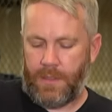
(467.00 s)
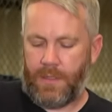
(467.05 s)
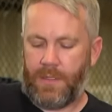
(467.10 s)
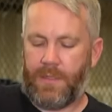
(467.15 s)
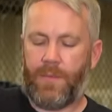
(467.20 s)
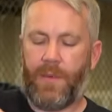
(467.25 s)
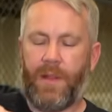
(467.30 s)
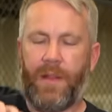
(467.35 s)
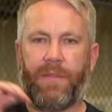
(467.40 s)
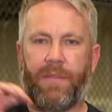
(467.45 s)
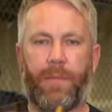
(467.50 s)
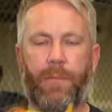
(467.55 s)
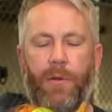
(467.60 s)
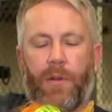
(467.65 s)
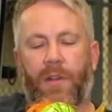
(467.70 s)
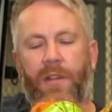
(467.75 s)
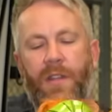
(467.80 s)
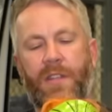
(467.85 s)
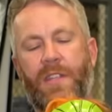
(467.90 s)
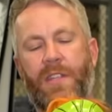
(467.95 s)
is one of the
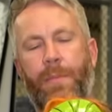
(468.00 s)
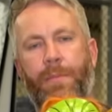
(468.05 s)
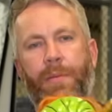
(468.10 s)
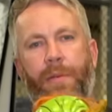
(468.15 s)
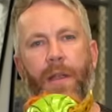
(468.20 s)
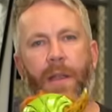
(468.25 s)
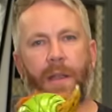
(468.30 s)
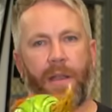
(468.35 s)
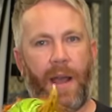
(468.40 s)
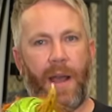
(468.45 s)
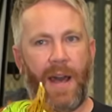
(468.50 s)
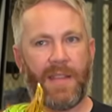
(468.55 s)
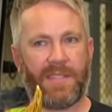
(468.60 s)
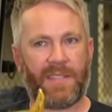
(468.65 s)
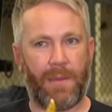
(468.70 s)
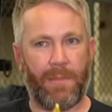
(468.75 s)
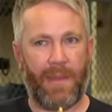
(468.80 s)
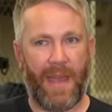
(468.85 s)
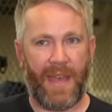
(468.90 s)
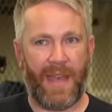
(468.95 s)
more contemporary
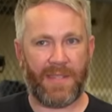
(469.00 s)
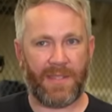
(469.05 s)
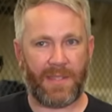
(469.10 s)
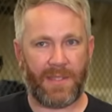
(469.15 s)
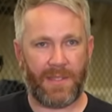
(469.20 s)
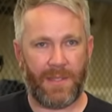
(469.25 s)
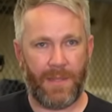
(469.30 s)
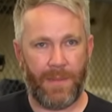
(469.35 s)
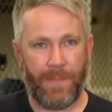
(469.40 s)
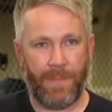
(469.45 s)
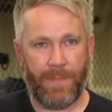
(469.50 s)
Asuka masks.